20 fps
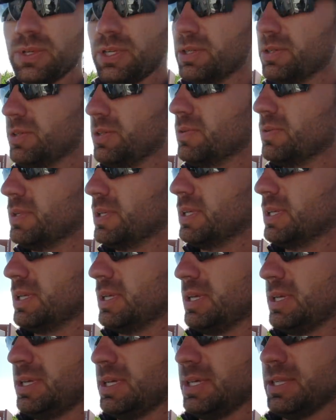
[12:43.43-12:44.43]
when you're doing it.
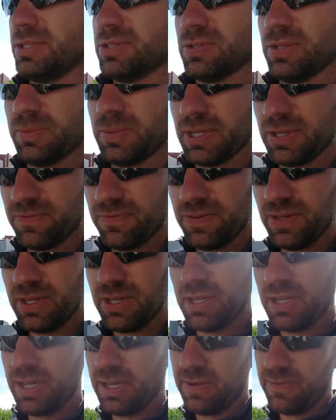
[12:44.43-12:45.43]
And so I'm going to
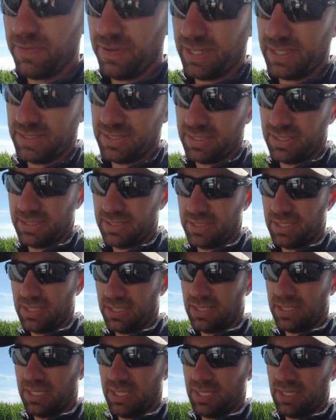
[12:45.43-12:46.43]
figure out how fast this
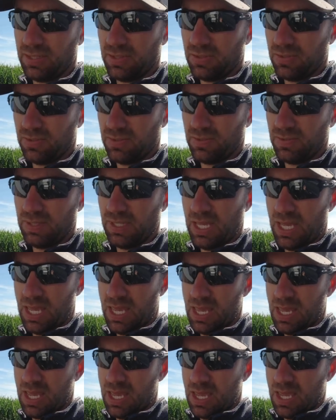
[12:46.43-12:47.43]
thing can go
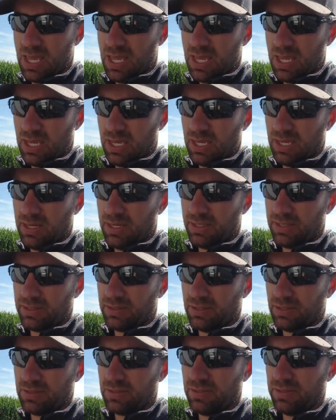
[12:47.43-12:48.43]
in a
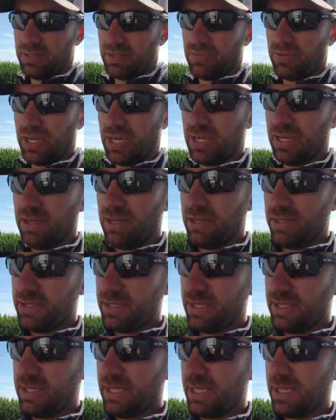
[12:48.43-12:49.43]
circle. And right here it
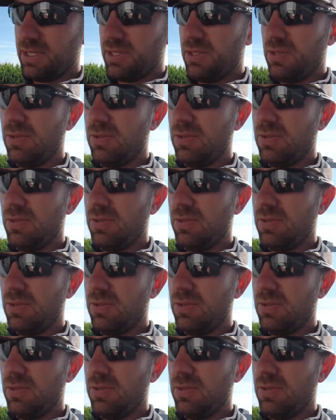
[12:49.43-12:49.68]
says I can